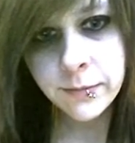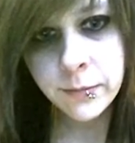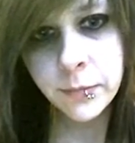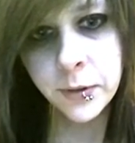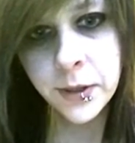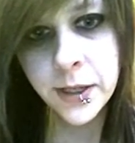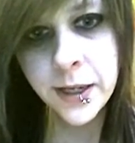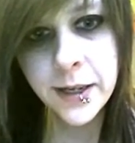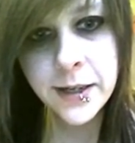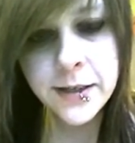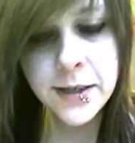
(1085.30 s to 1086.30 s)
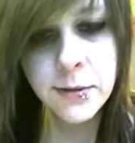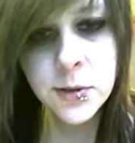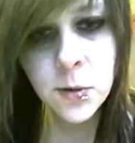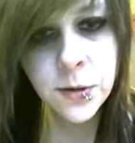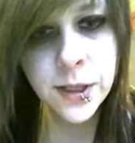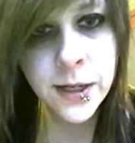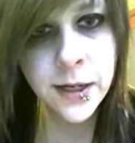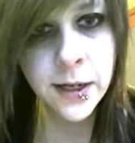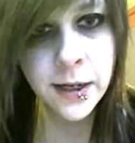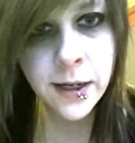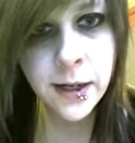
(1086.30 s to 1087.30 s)
Please, I was only
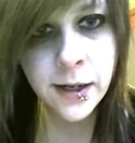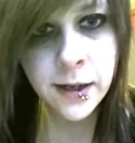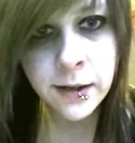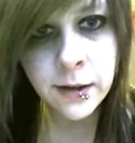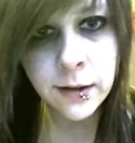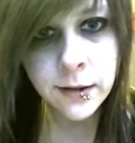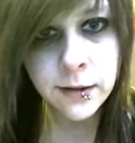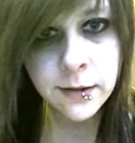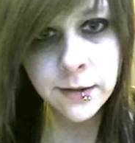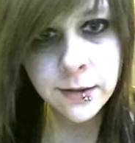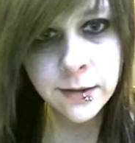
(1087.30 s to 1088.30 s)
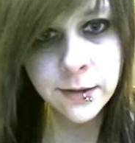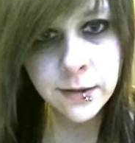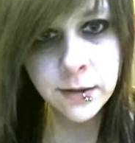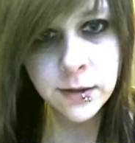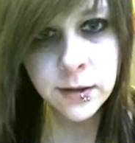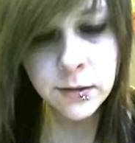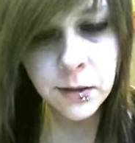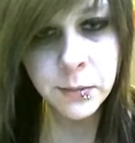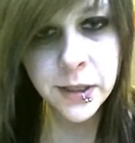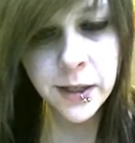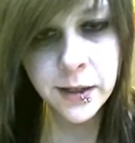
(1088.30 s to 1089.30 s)
kidding. I
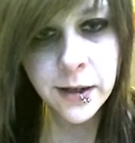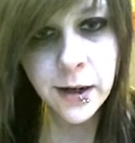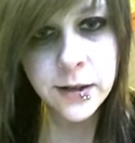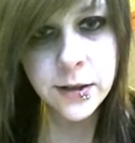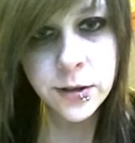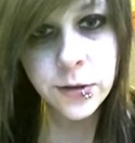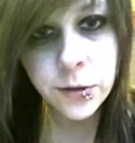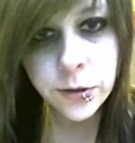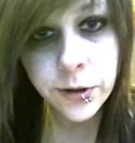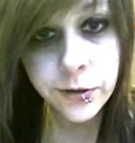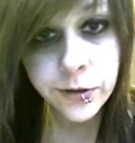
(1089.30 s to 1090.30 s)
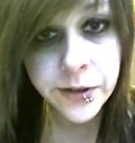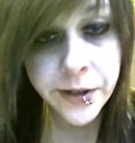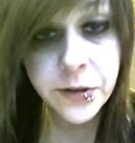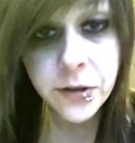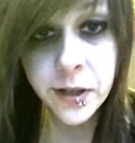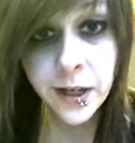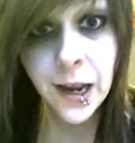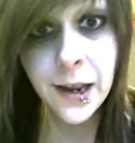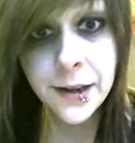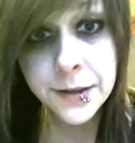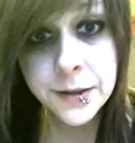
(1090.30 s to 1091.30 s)
mean, they kind of do. They're, they look like
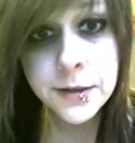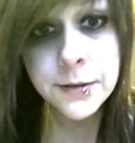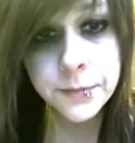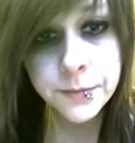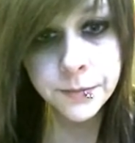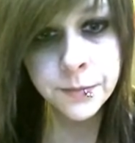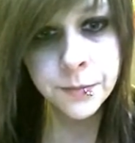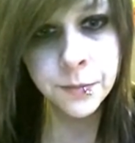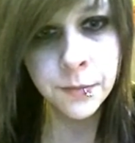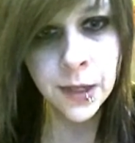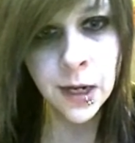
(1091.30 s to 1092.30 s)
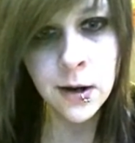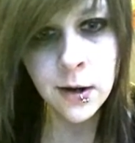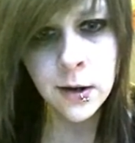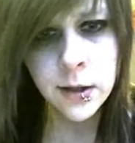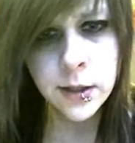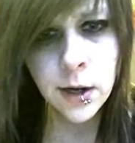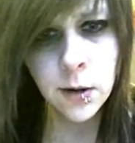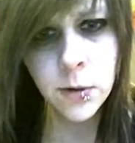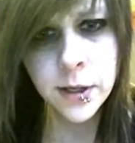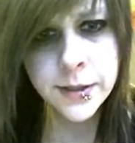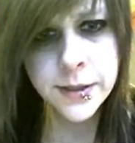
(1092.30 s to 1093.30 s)
eggs. Now, what
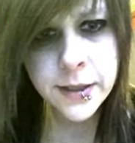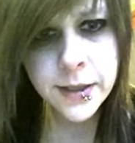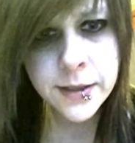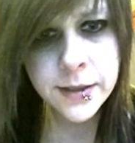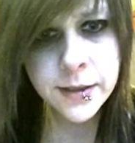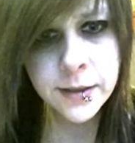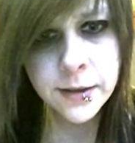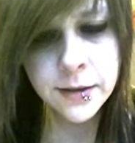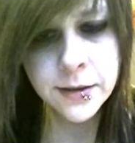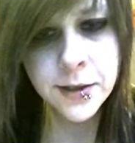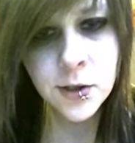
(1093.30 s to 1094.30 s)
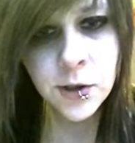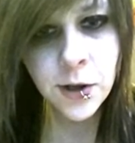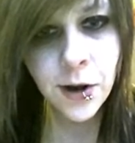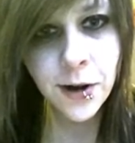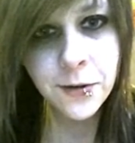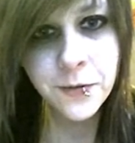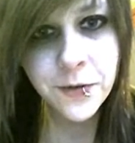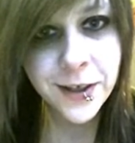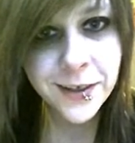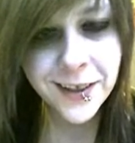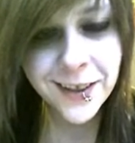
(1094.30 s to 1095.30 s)
is this? Such an odd
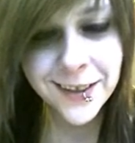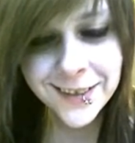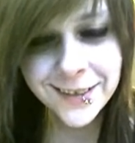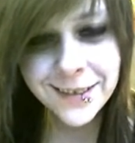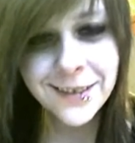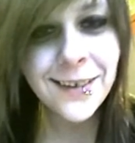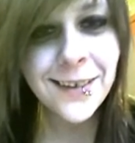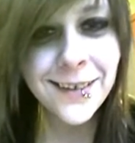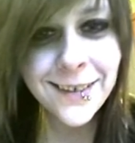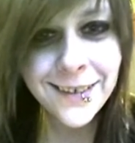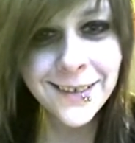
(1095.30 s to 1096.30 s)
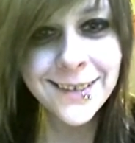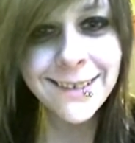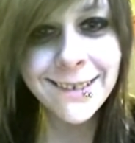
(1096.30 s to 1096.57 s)
feeling. Oh!